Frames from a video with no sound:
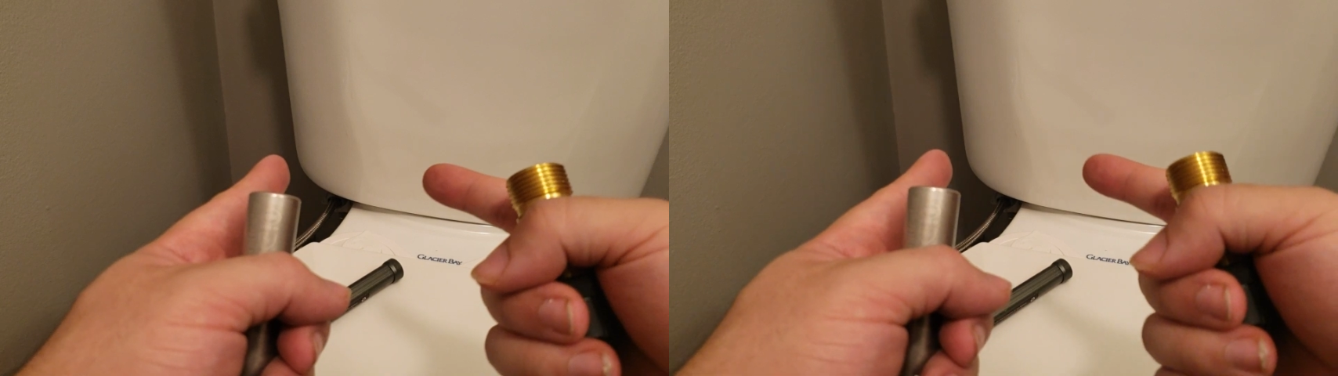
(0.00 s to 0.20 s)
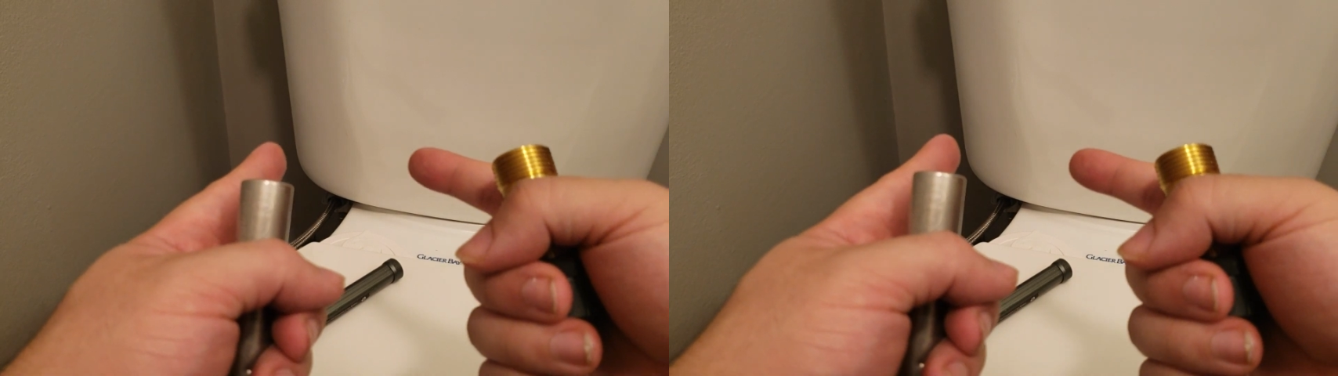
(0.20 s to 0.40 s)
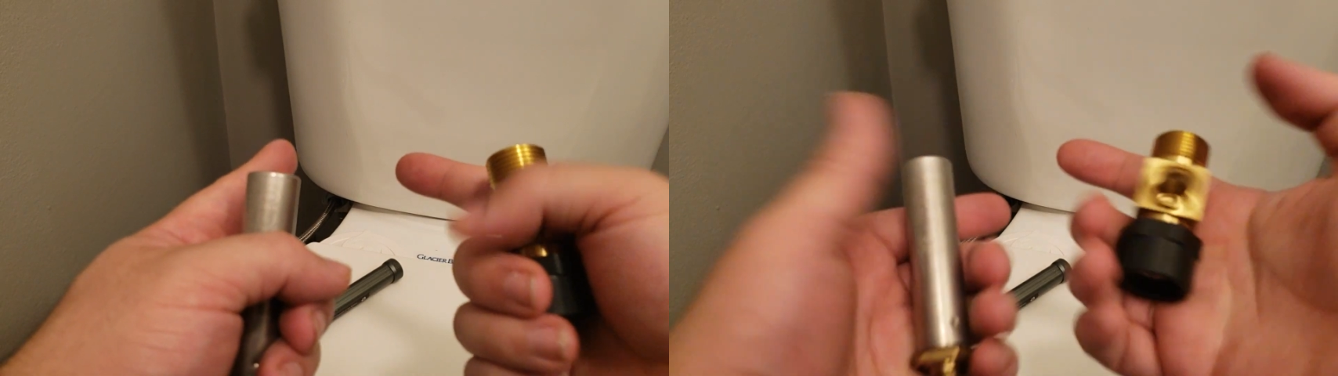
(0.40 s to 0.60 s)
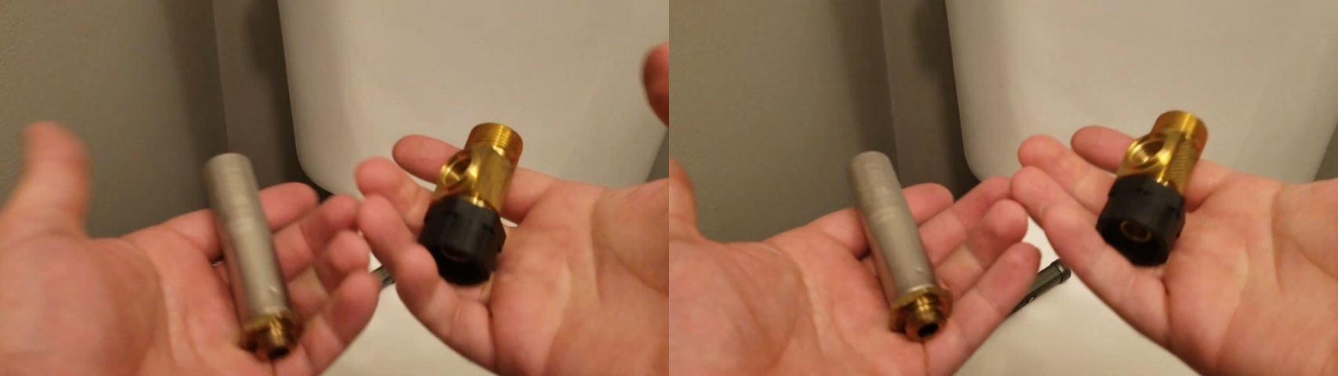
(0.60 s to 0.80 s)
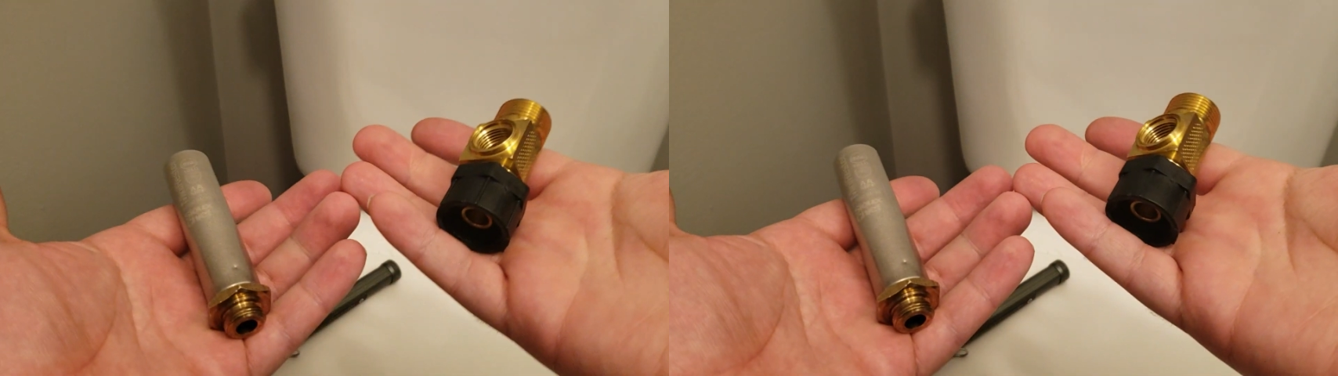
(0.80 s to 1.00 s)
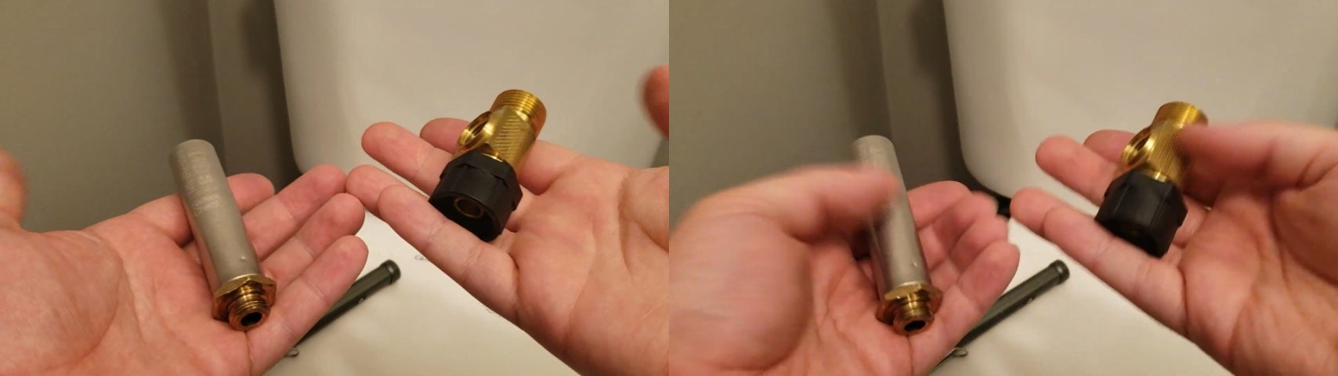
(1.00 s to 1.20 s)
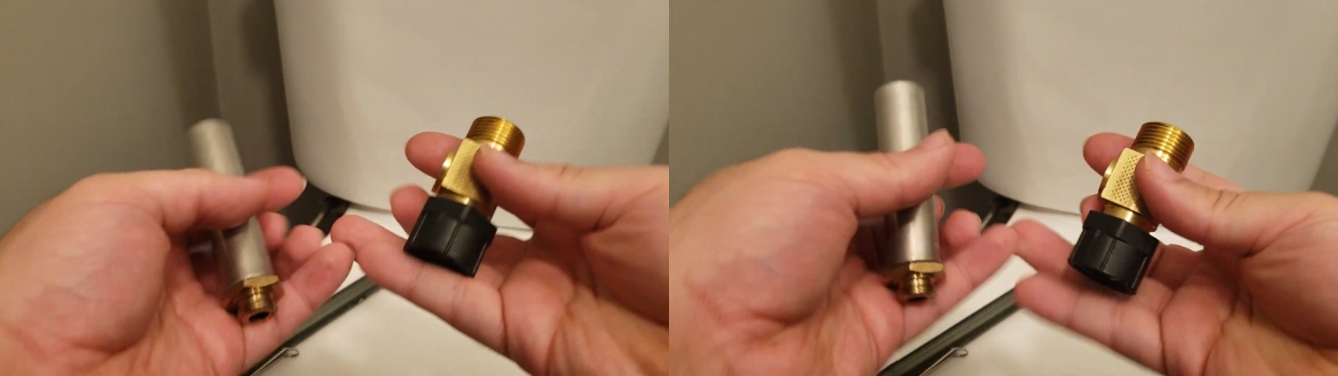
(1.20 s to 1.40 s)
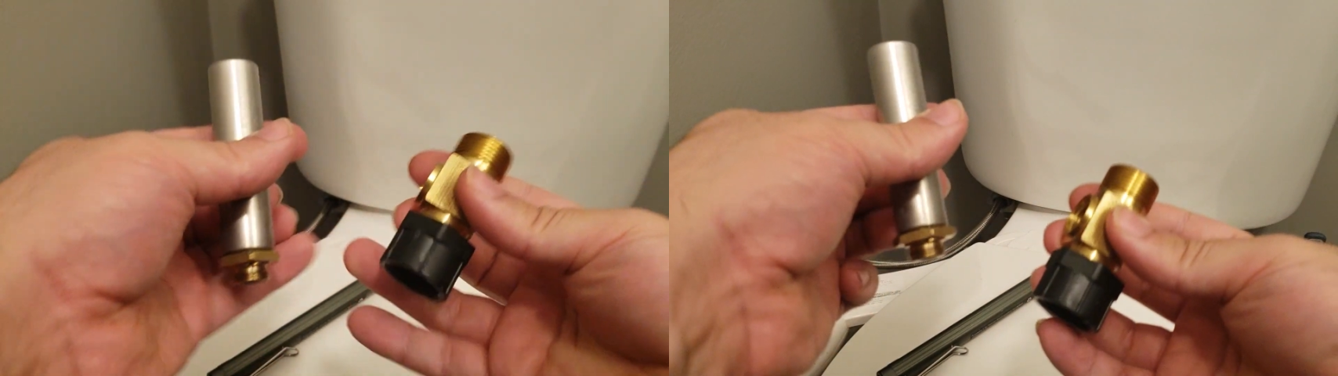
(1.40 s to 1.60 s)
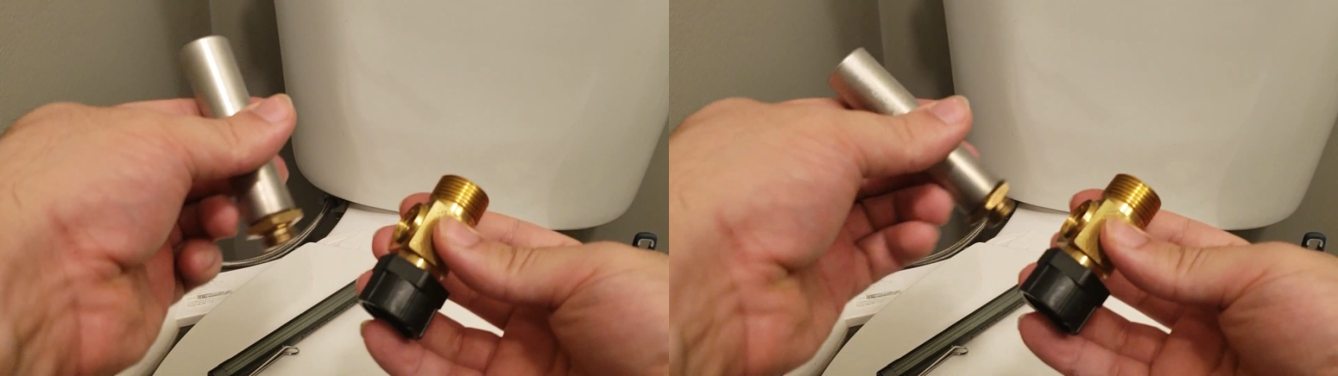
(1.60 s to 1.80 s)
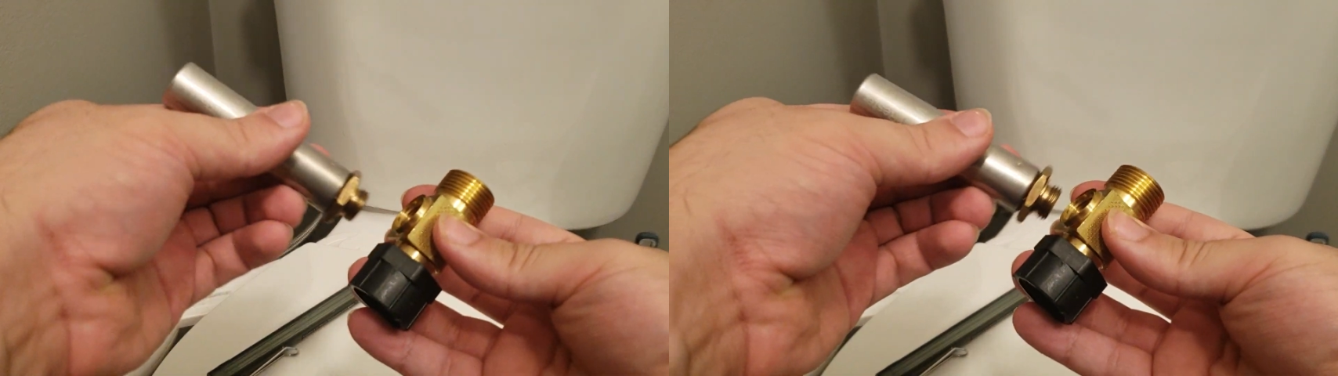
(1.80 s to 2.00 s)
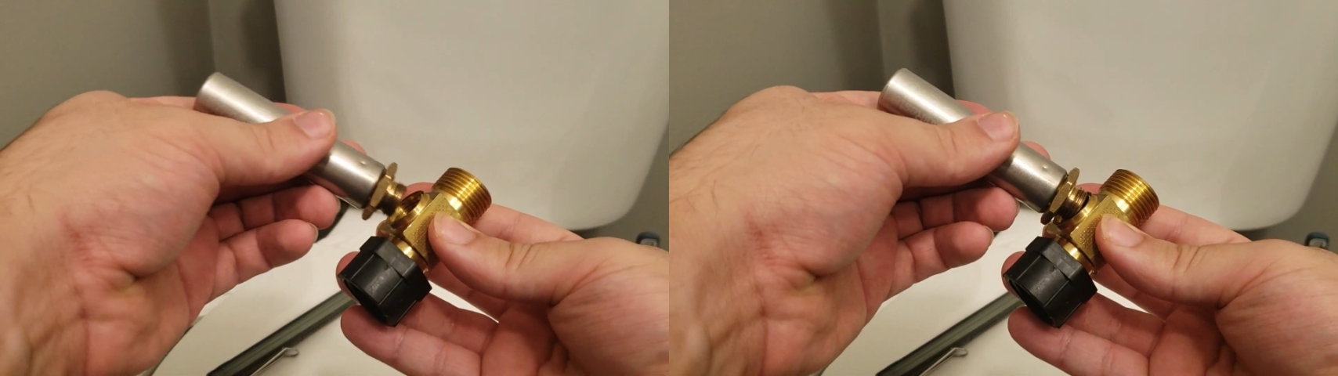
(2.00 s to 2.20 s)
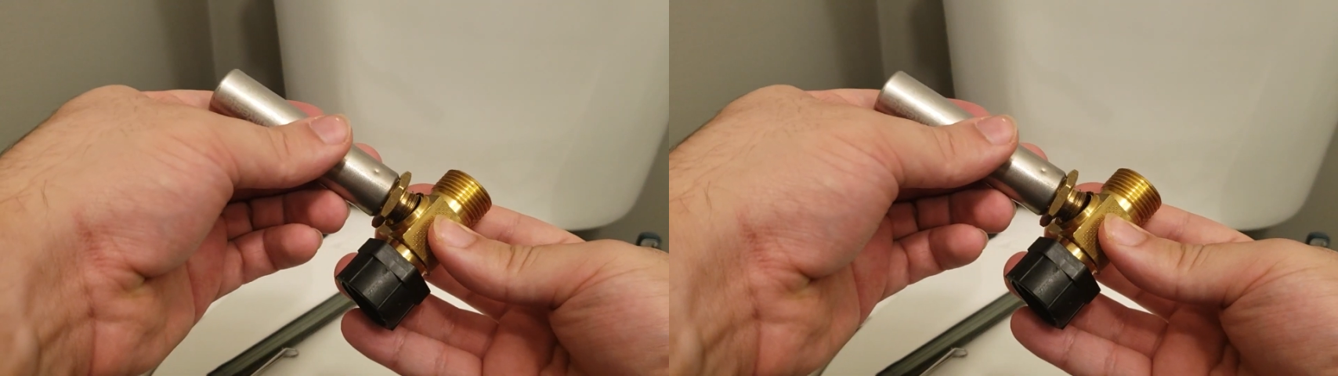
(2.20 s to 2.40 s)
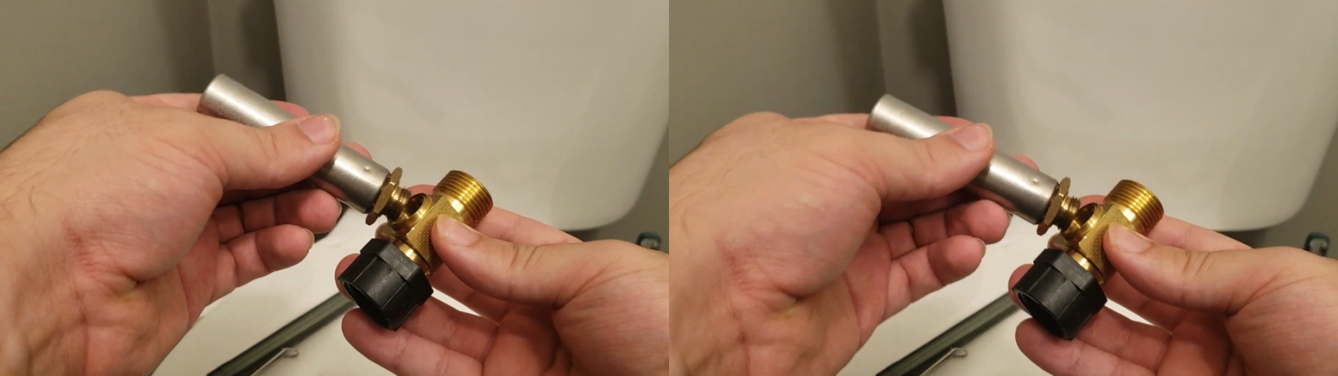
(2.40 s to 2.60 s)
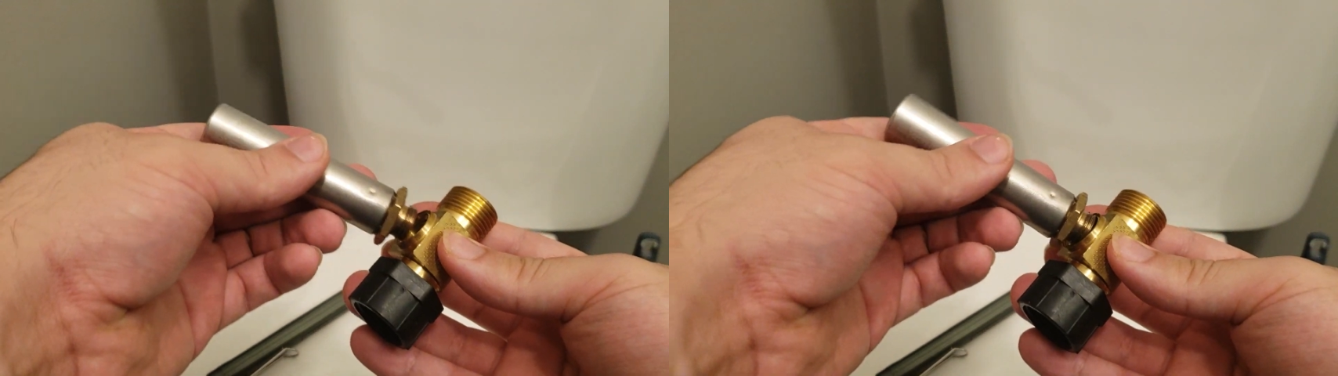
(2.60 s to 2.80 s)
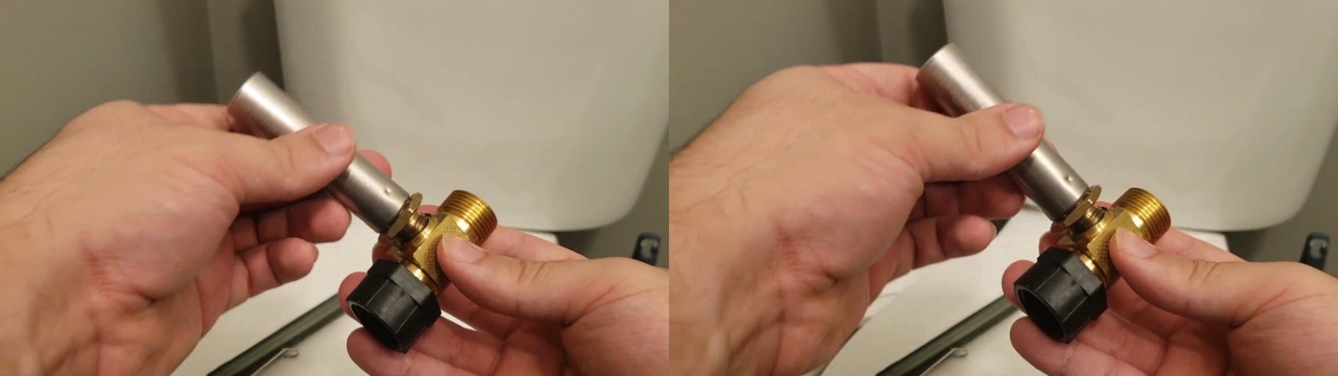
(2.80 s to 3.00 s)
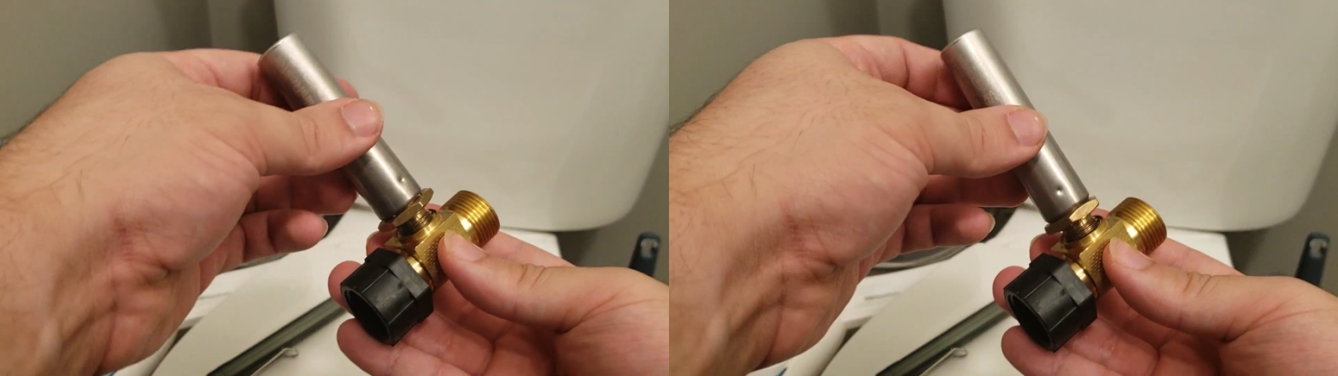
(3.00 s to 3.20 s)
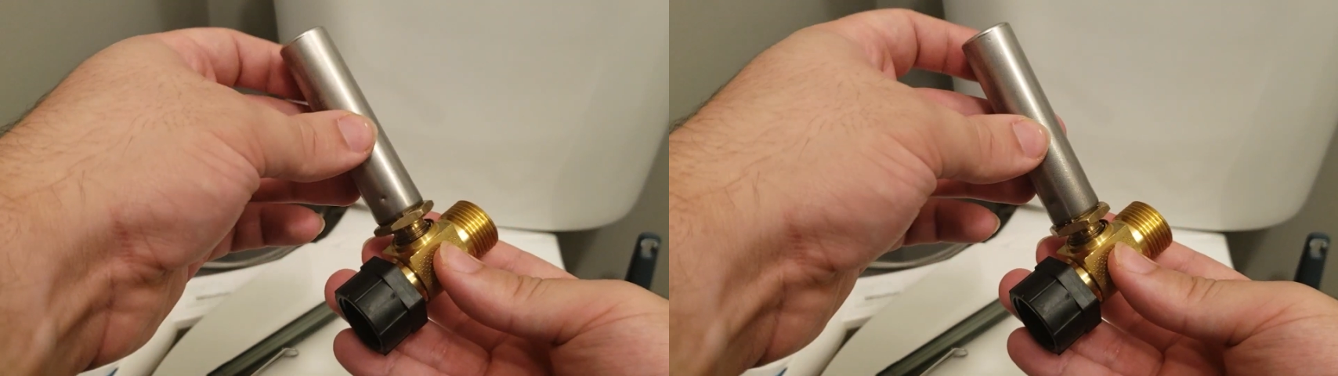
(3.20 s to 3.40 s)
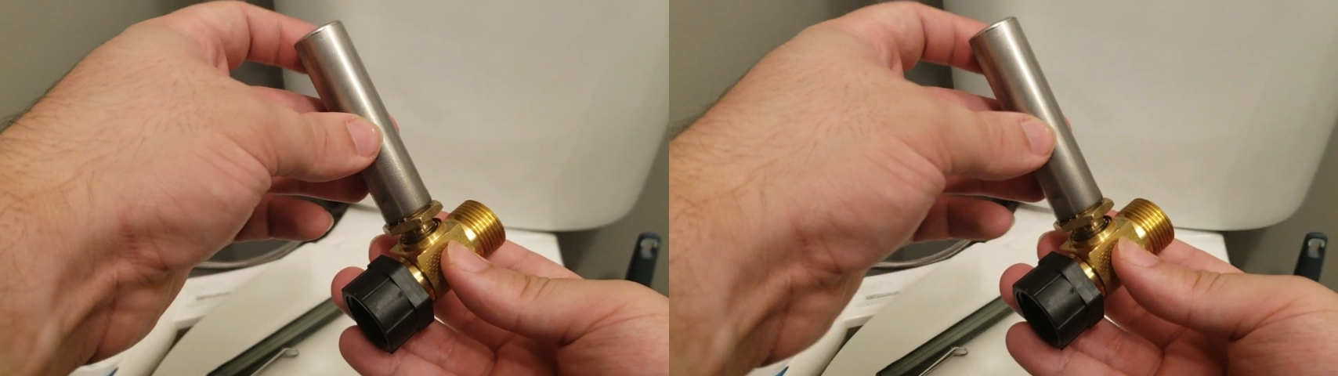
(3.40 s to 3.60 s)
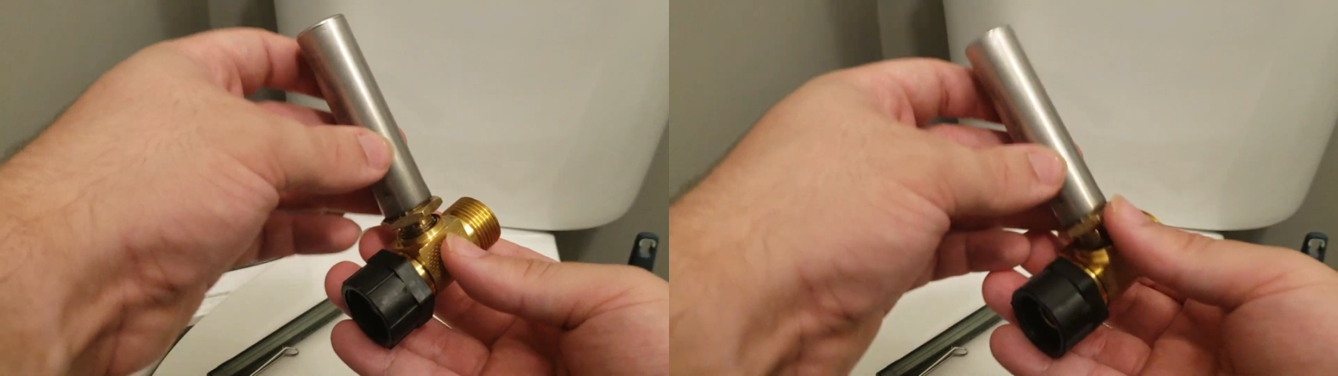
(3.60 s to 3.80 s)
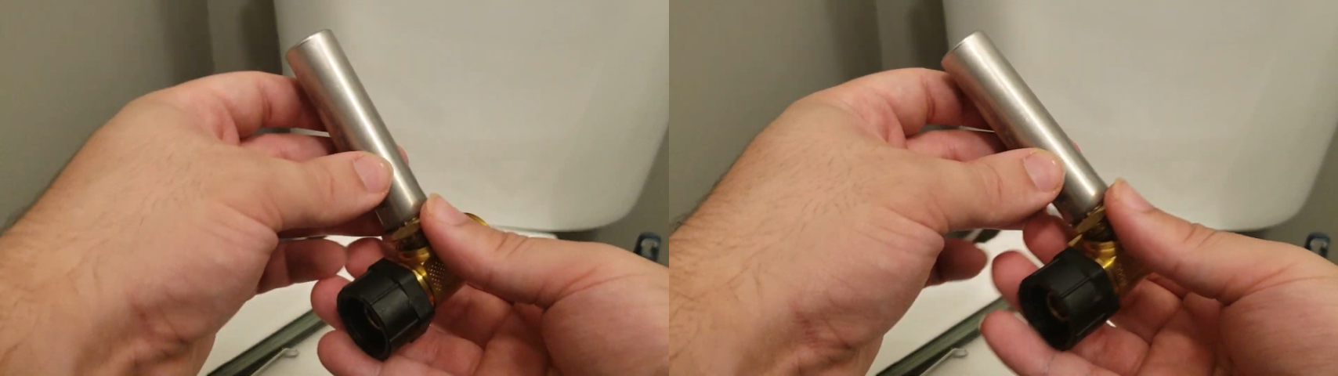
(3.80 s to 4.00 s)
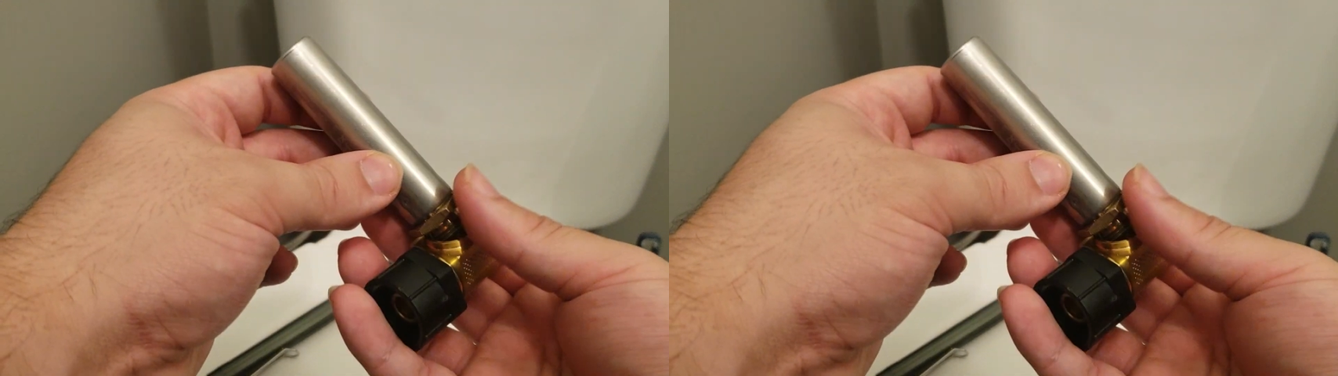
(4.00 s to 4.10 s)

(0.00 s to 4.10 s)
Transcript: No face is visible, so there are no lips to read.